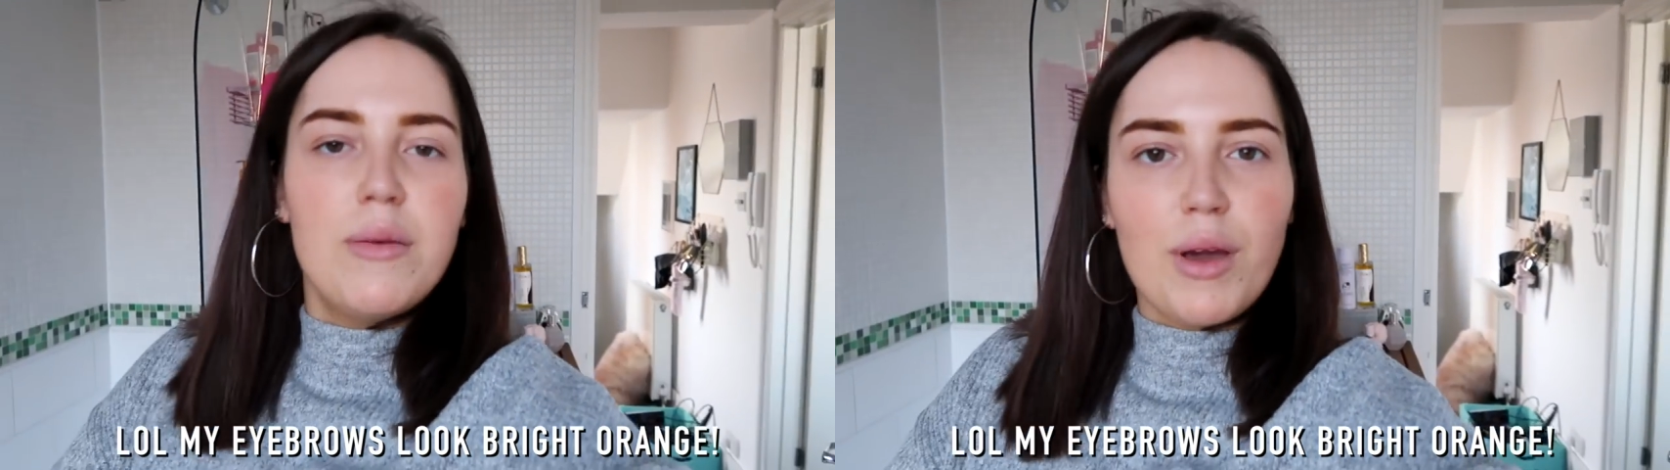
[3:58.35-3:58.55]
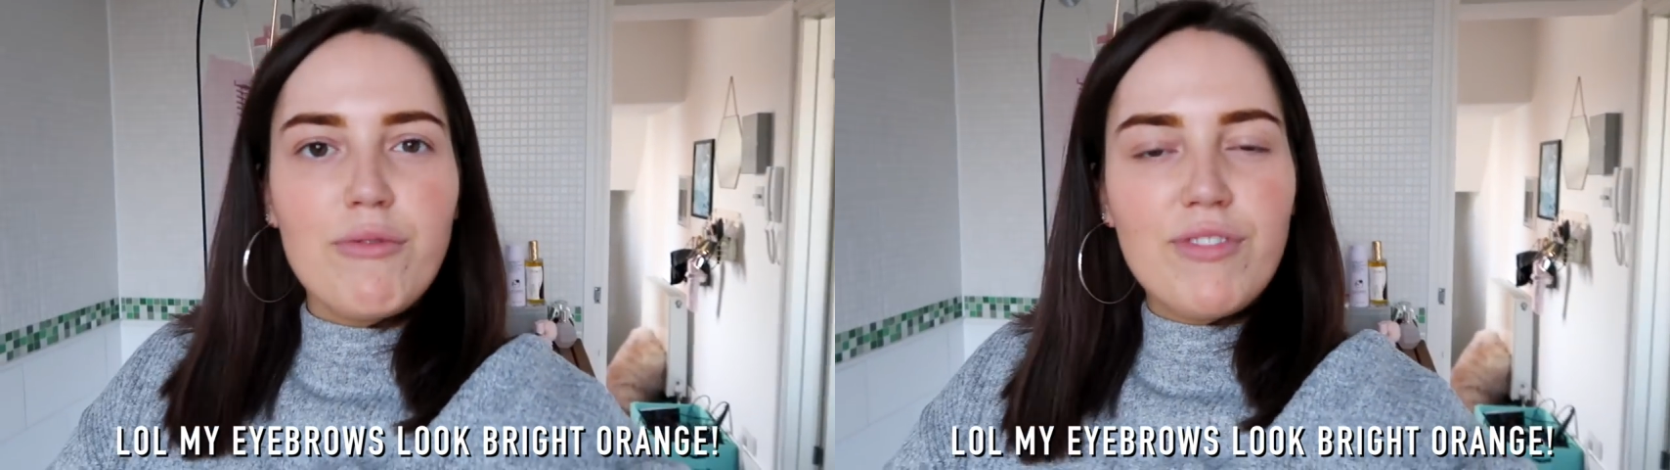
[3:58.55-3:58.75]

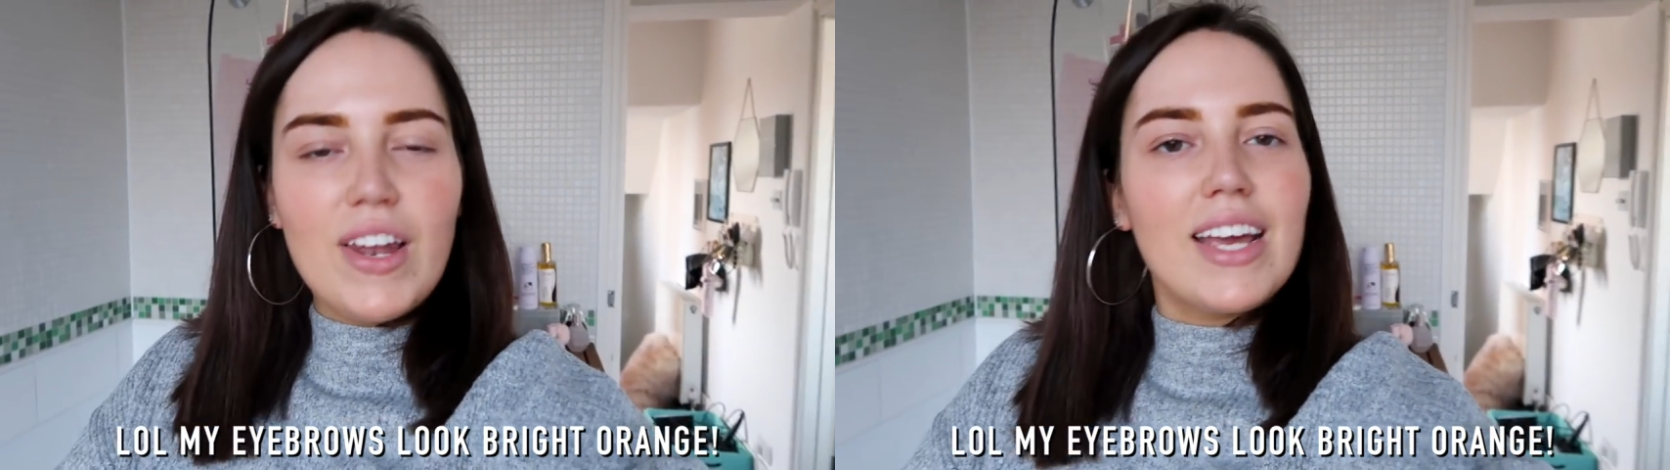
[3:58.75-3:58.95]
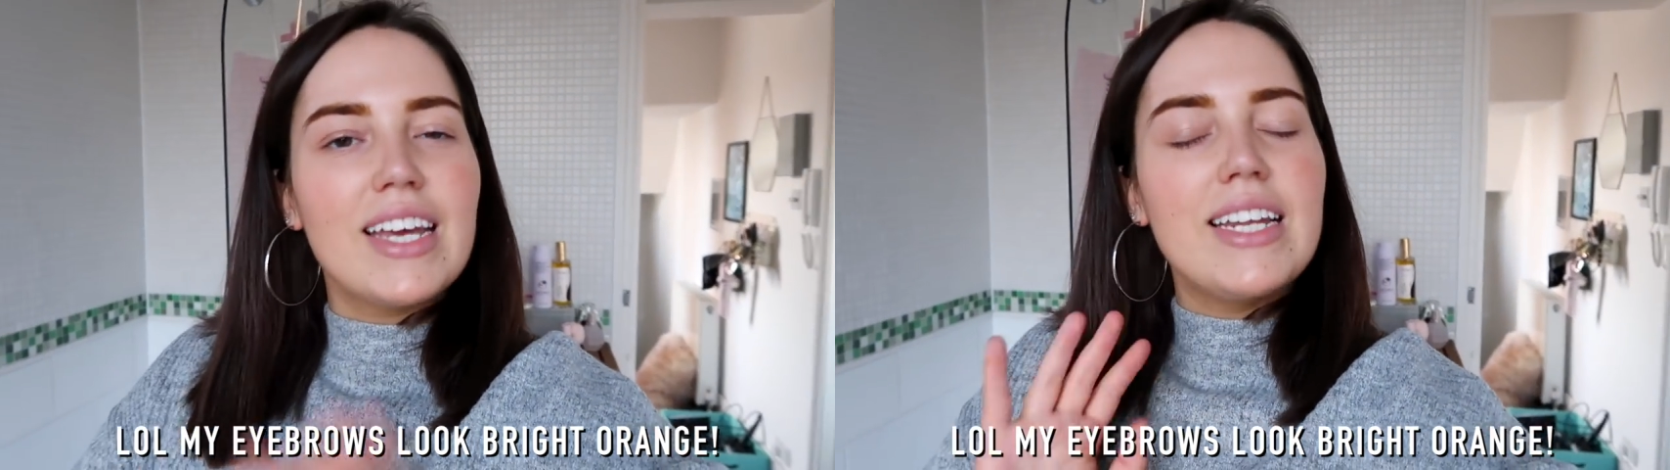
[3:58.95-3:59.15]
going for
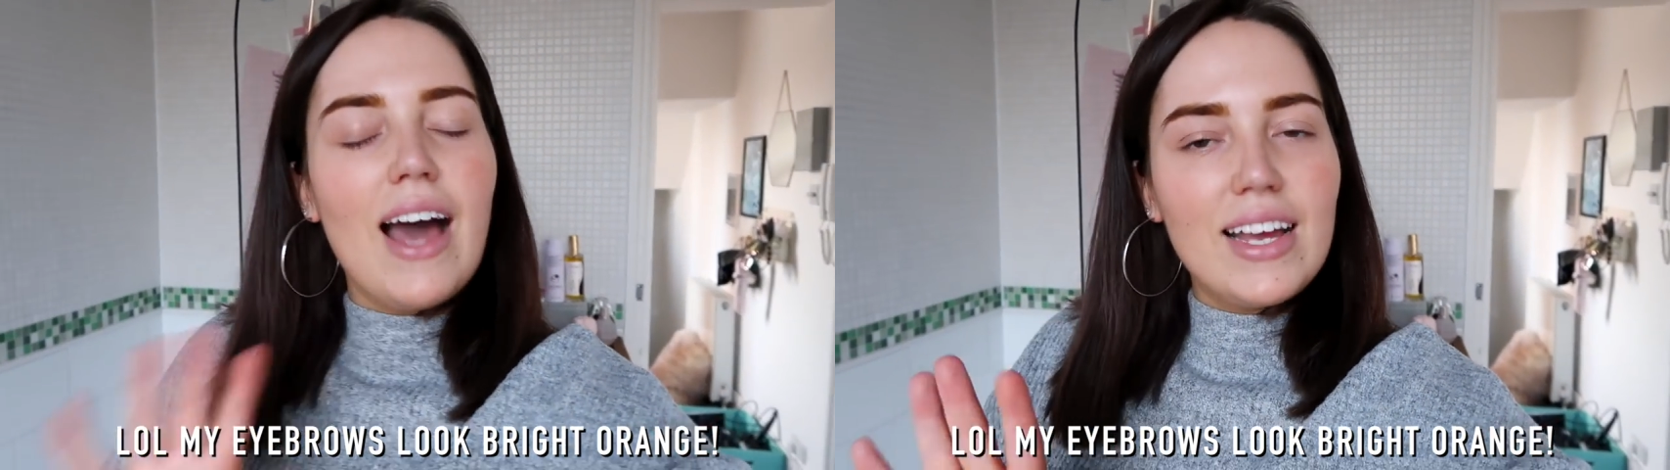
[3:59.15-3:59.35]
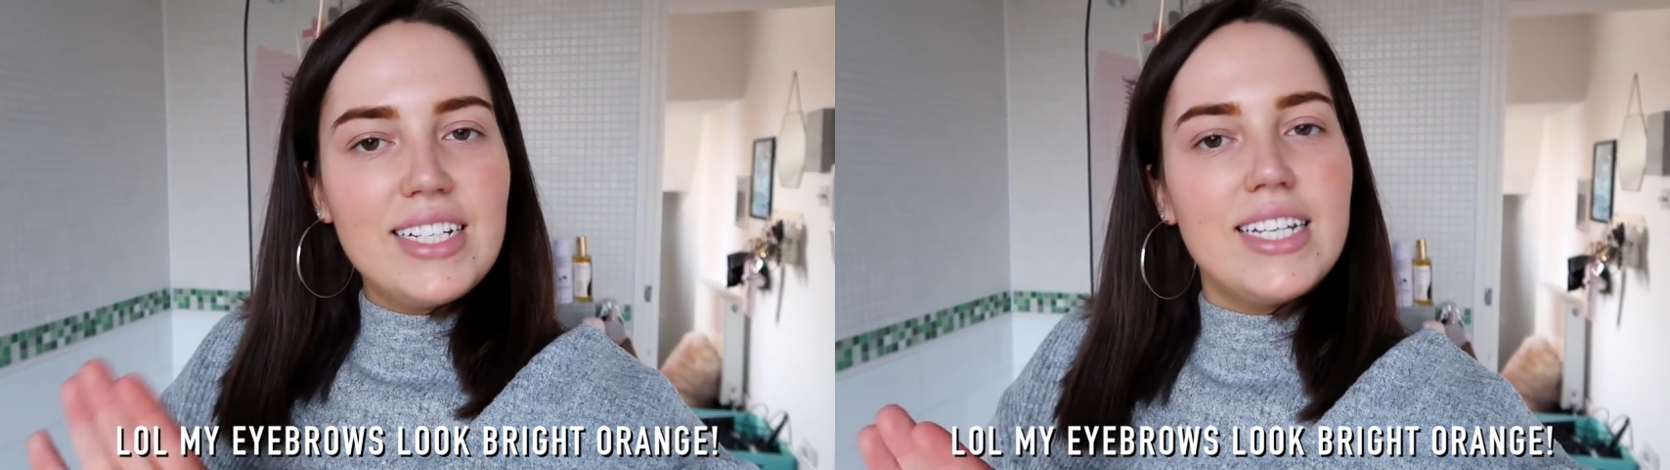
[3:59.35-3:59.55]
like a
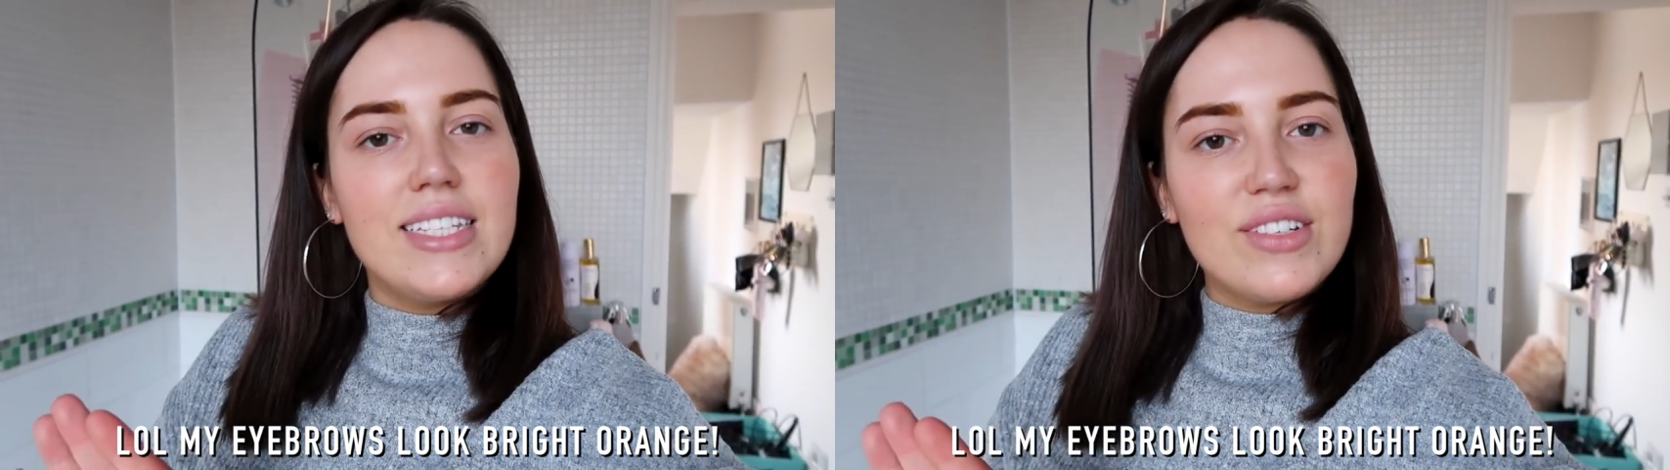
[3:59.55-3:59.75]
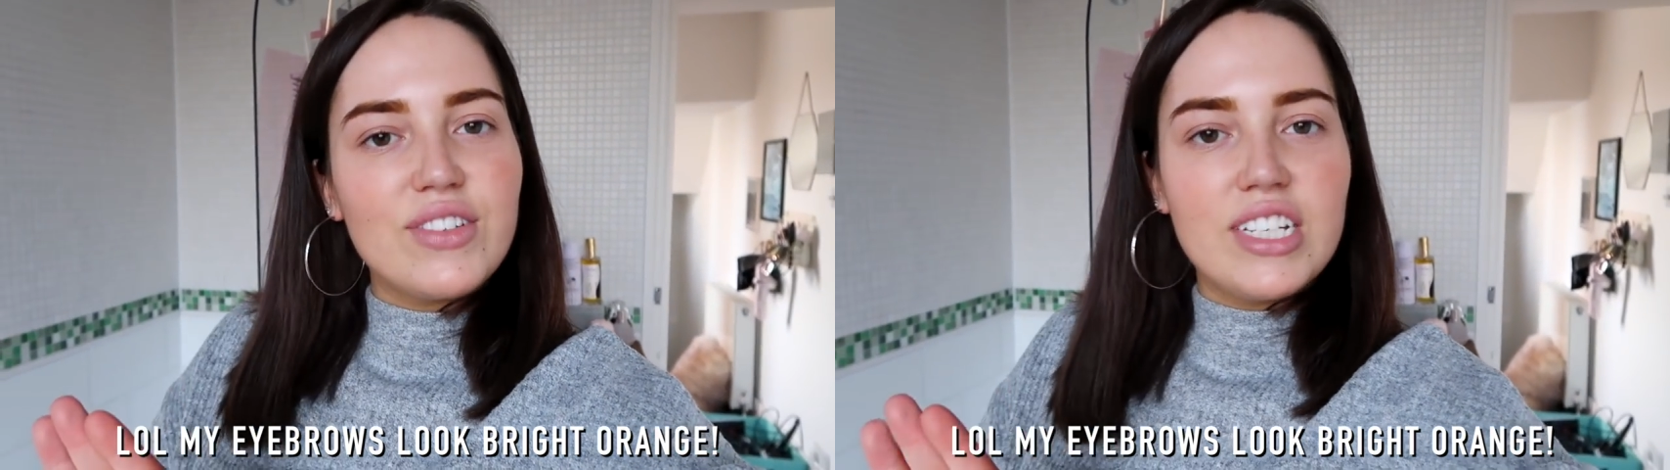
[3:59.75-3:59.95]

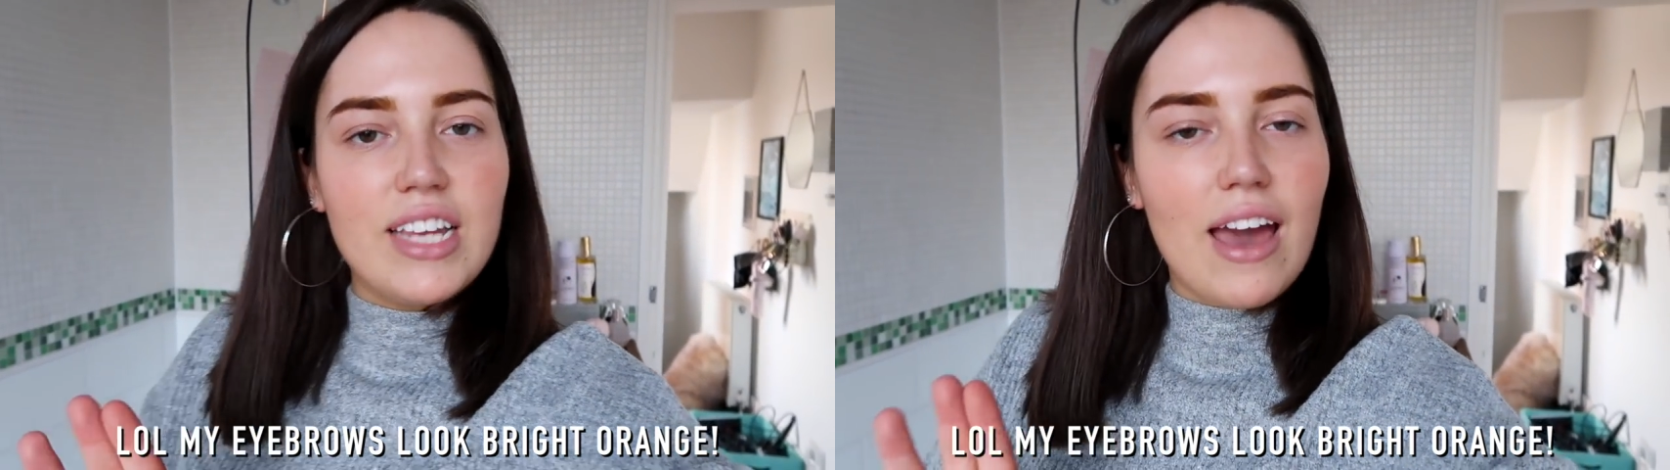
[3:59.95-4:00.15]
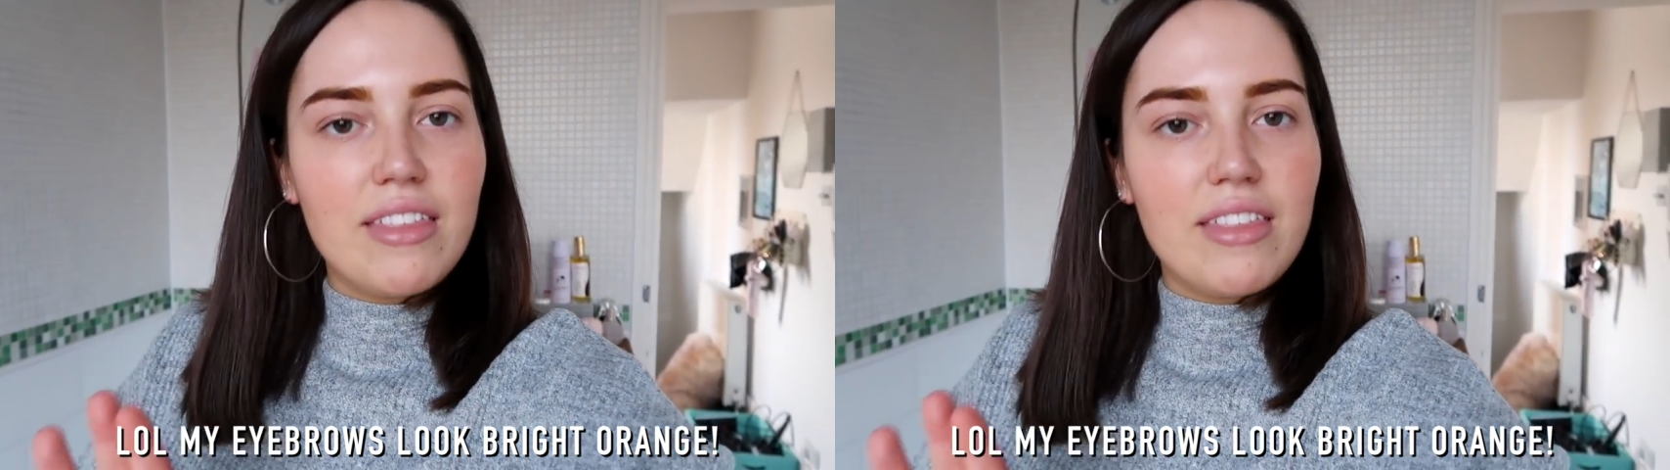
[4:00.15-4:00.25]
90s look today.